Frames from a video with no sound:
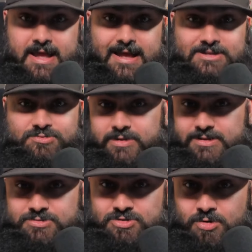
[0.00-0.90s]
as
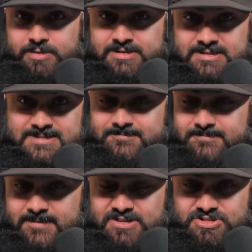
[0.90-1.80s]
Williams normally doesn't
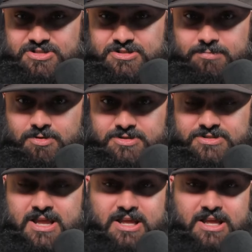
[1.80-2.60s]
finish his opponents,